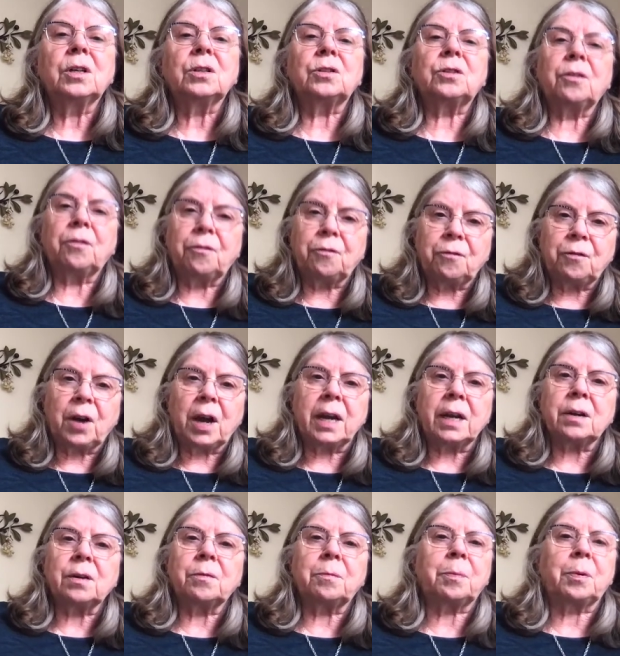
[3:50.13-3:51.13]
to
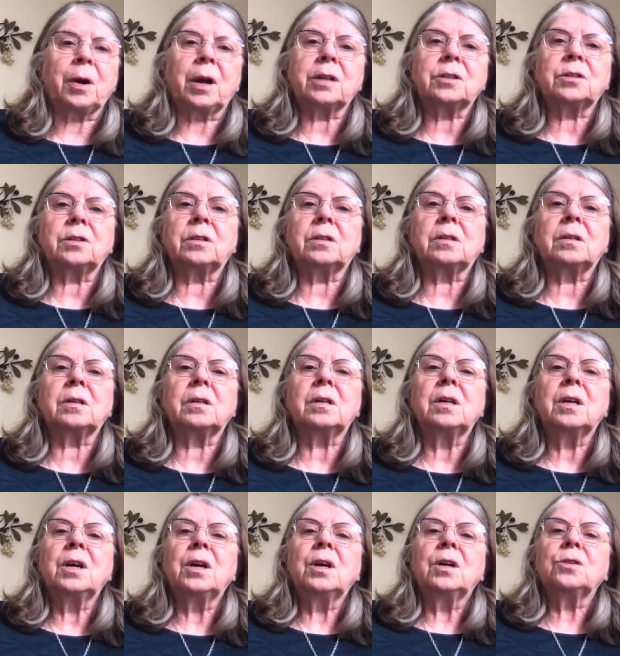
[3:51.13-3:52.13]
fight oppression,
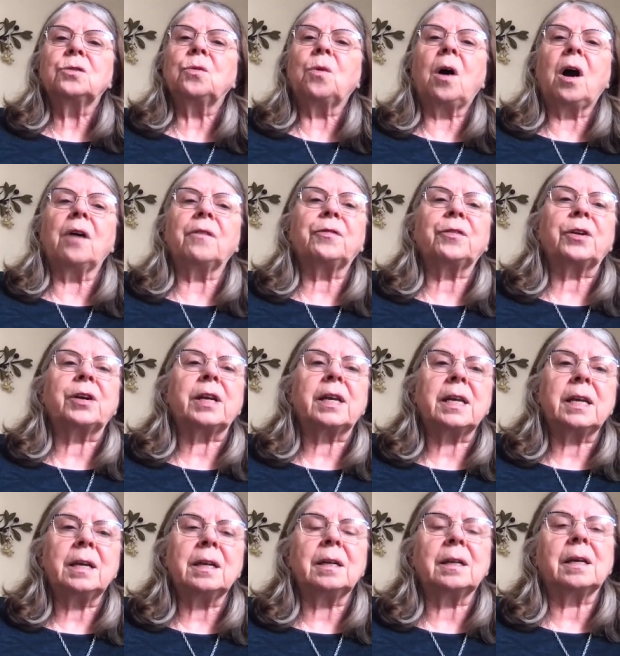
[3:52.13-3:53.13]
to offer
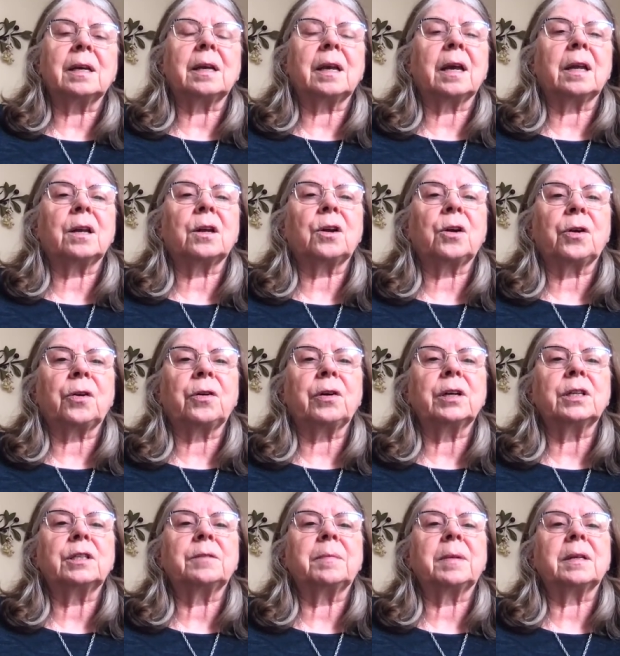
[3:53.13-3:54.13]
healing and
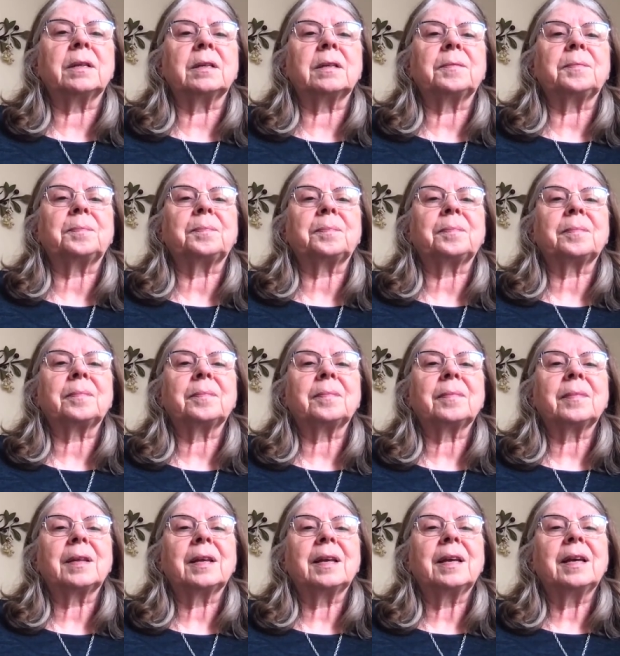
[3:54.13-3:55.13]
encouragement.
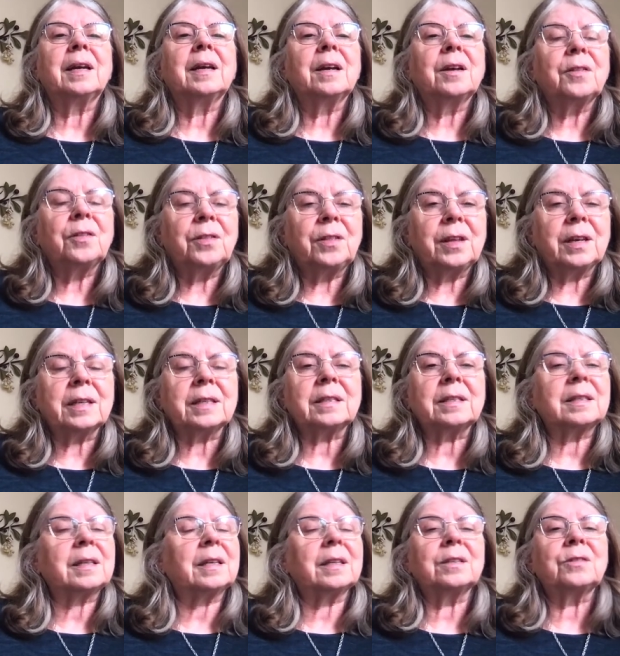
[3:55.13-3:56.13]

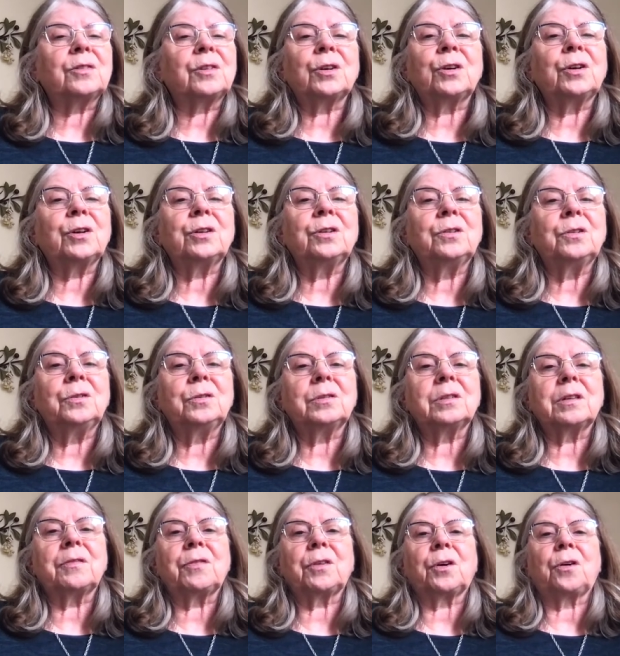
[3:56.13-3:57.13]
This is the good
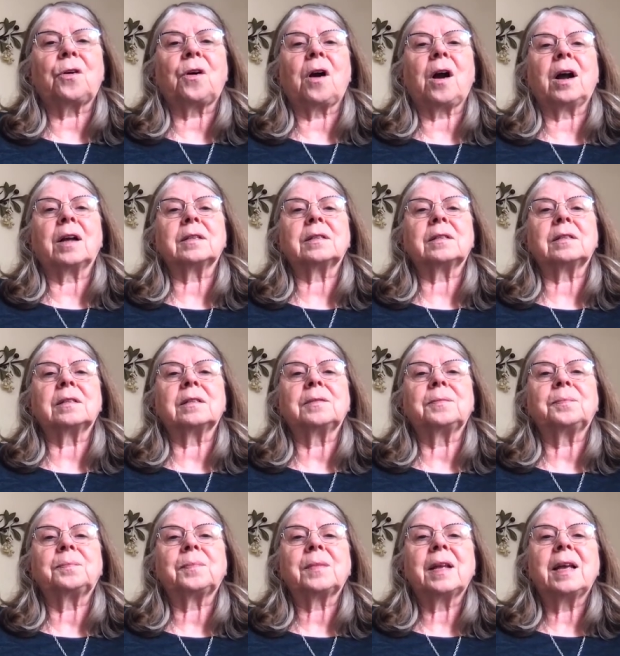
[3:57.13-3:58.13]
news of the cross.
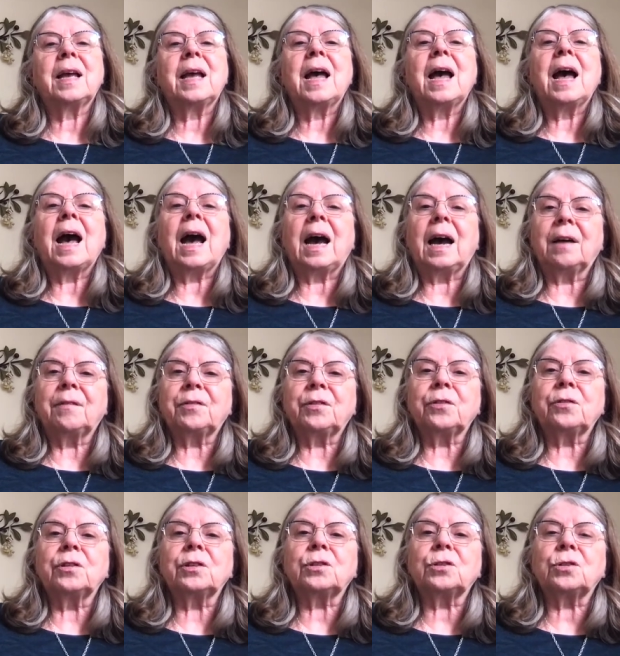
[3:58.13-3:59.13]
After
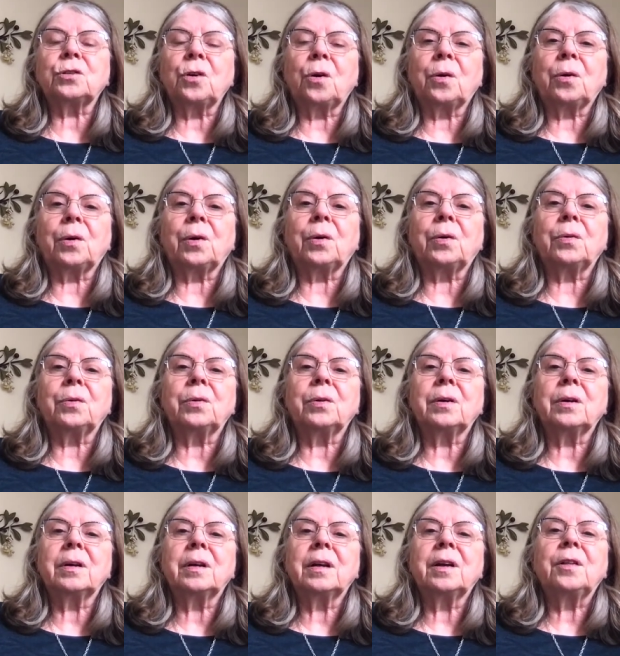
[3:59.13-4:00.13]
the sorrow,
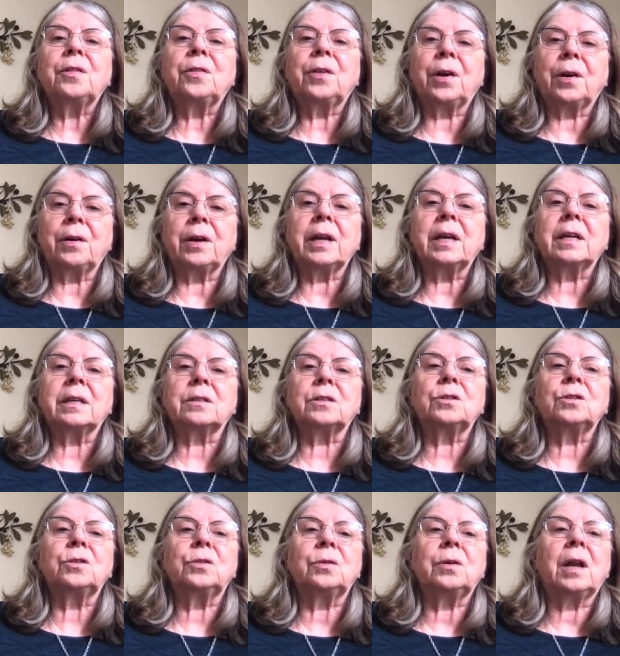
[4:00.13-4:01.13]
there is new